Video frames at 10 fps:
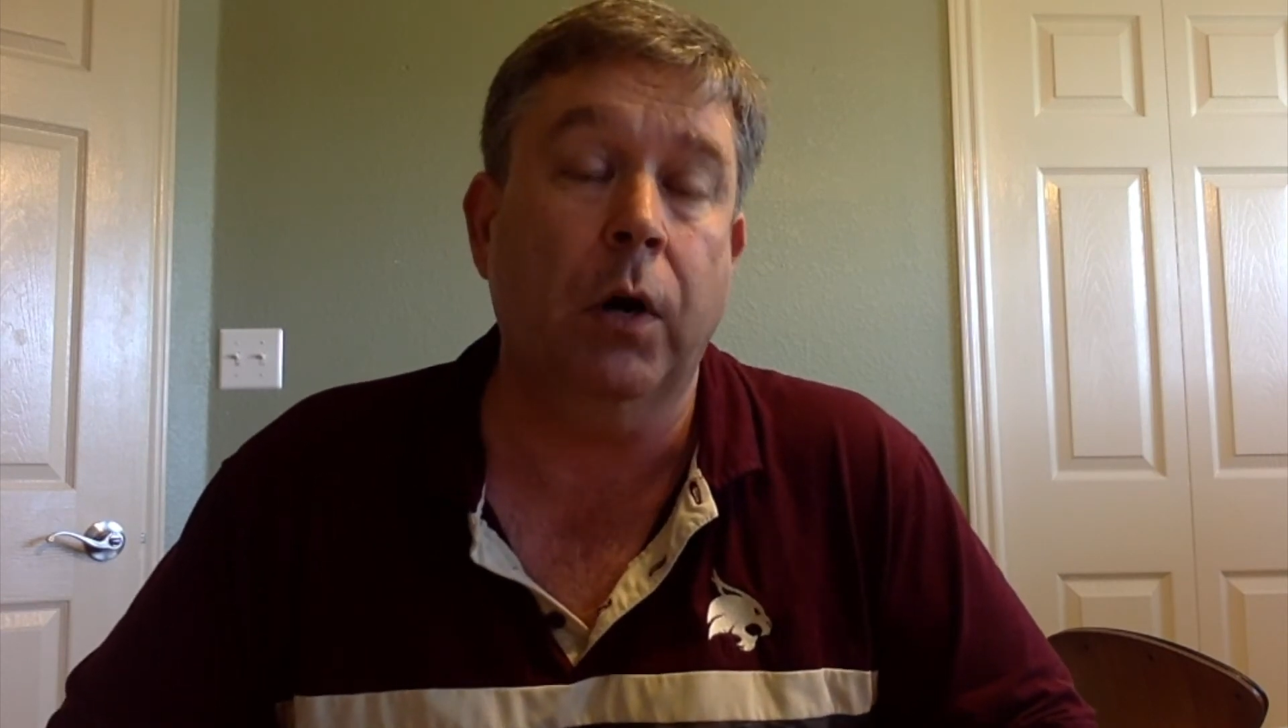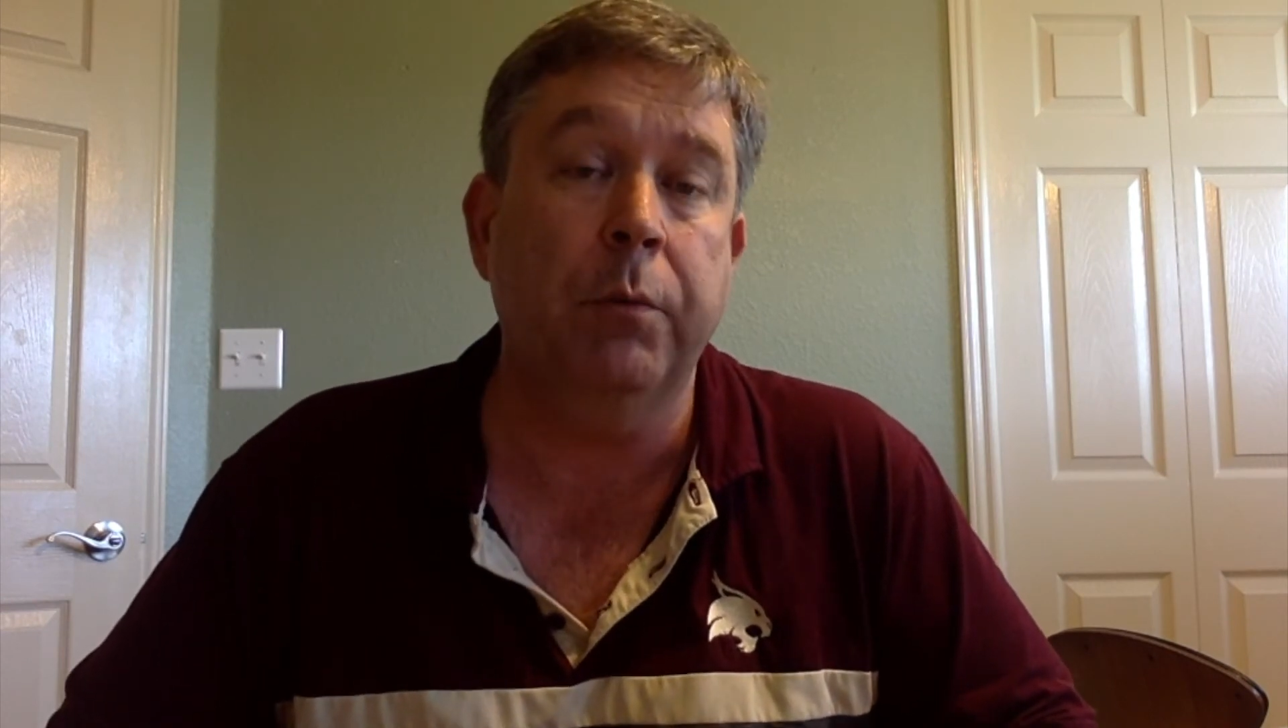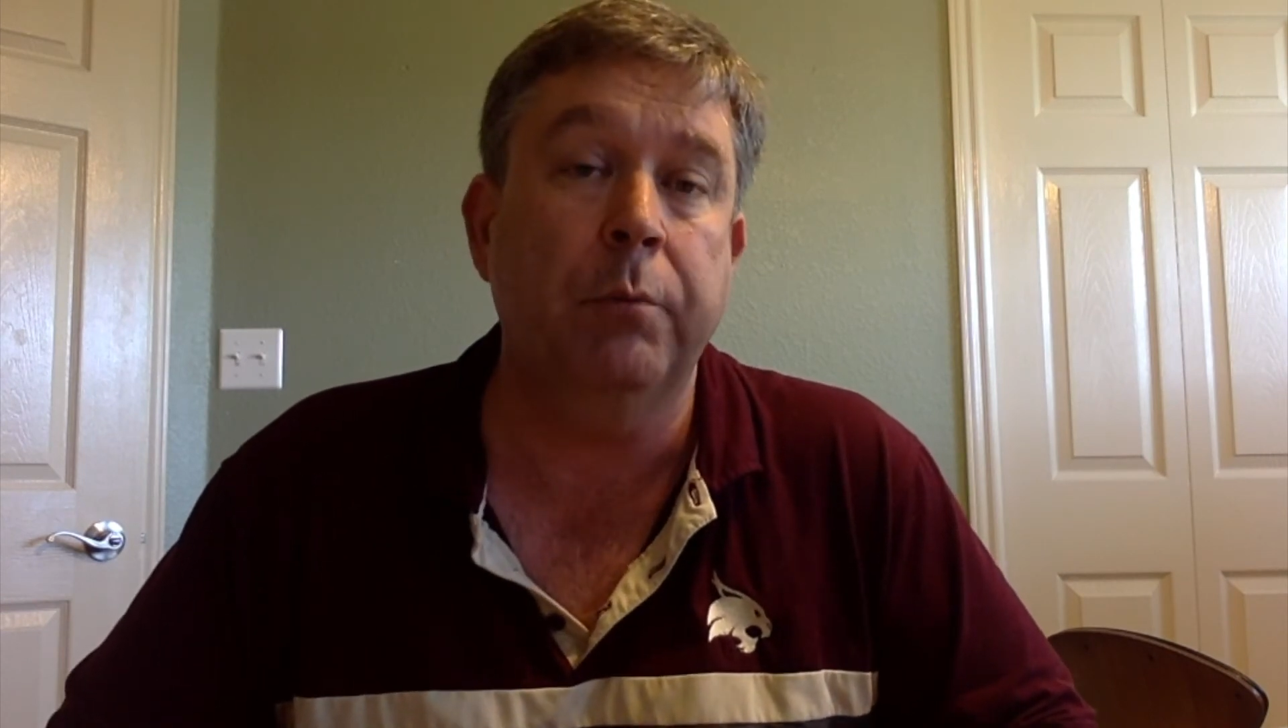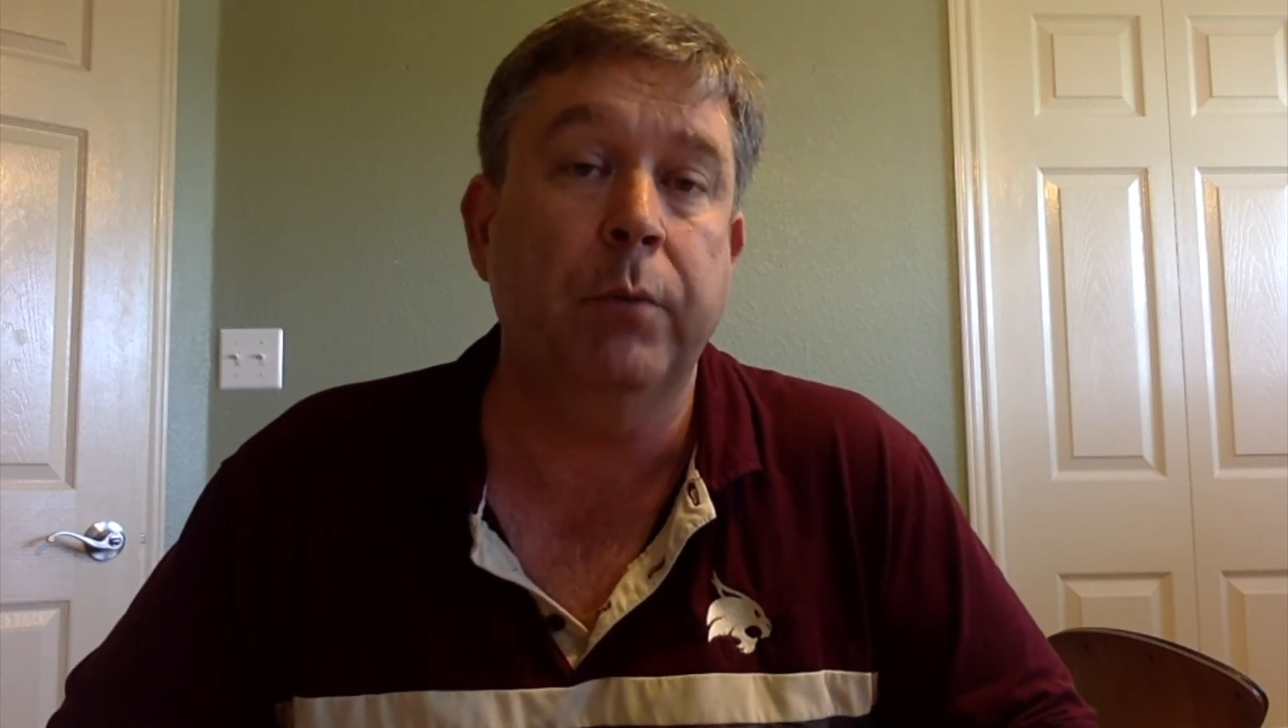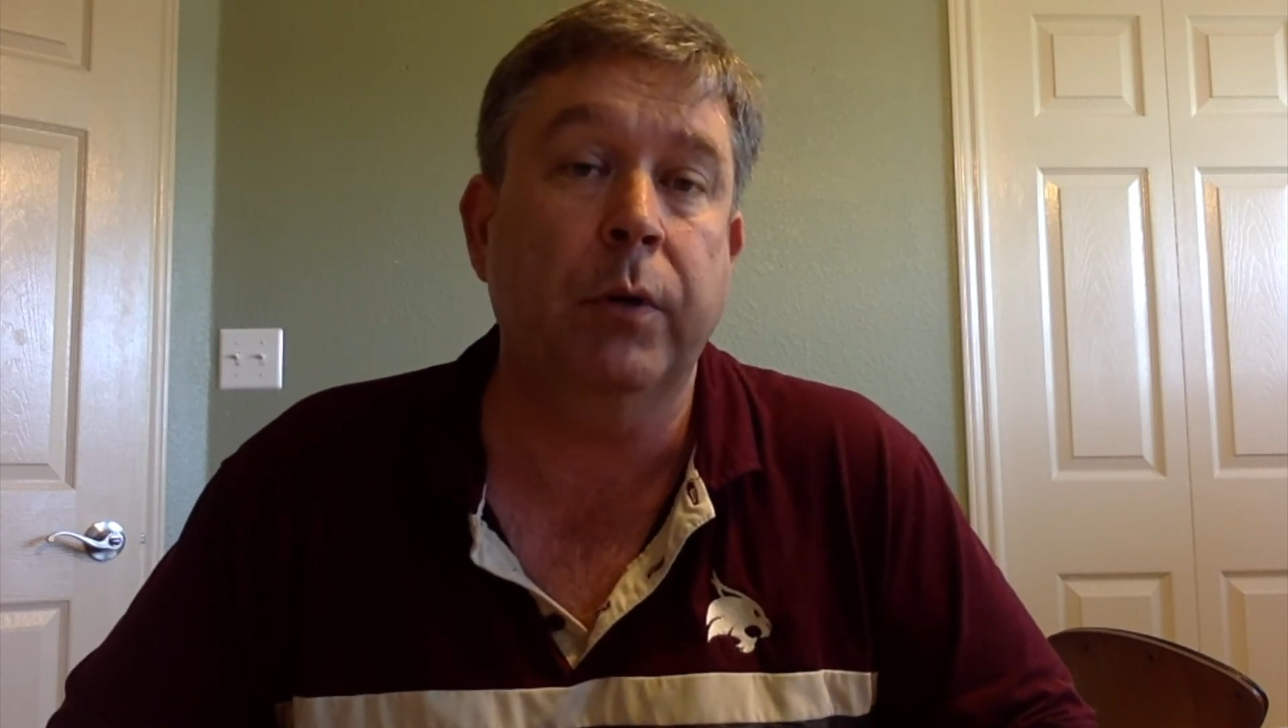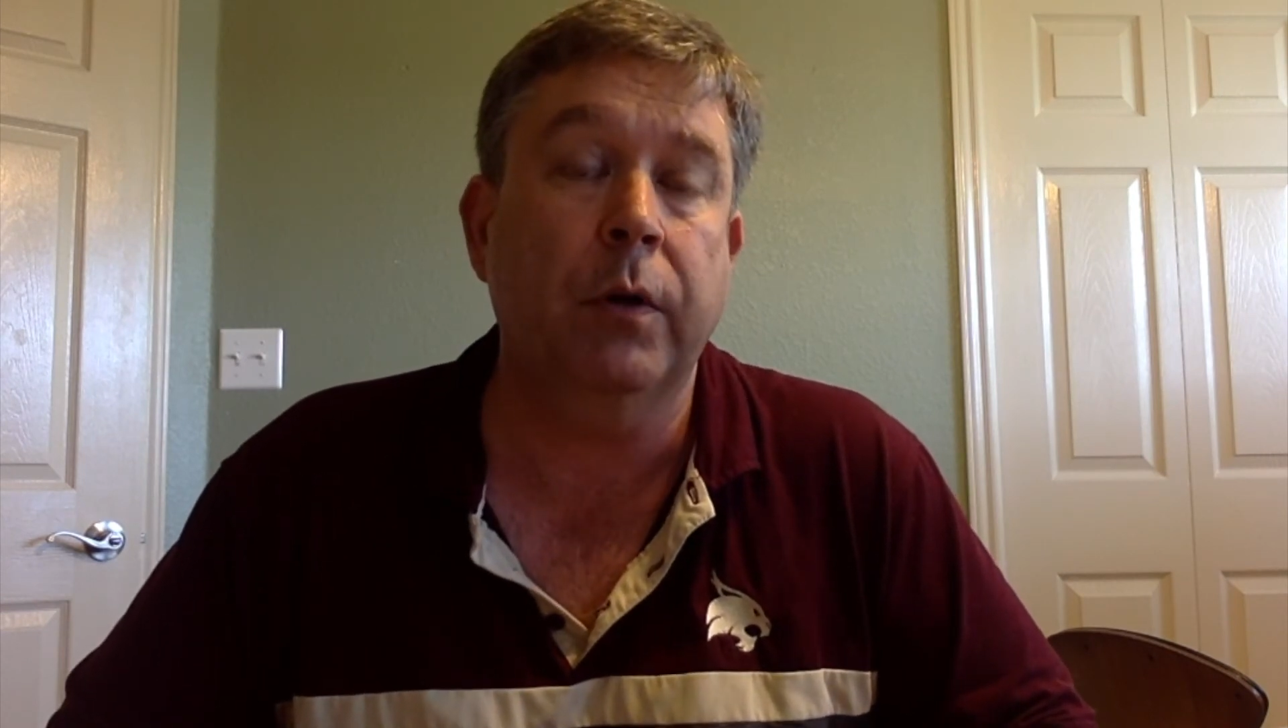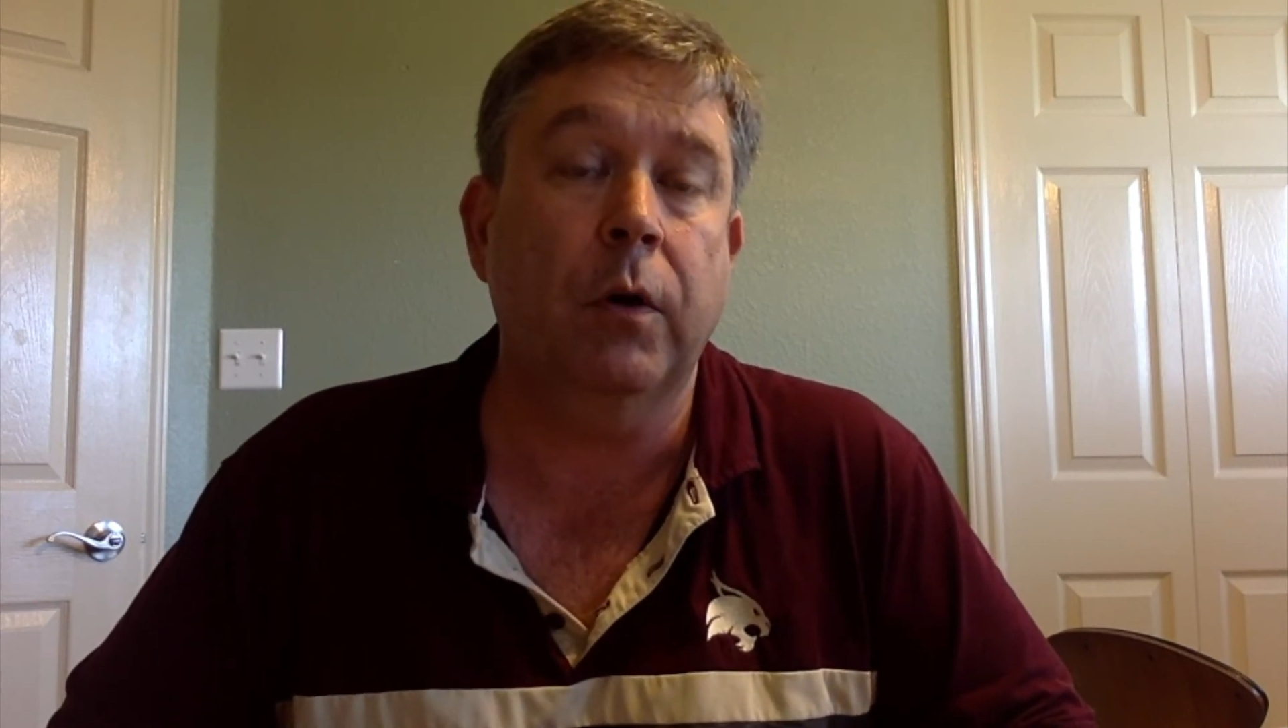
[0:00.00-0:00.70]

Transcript: open book and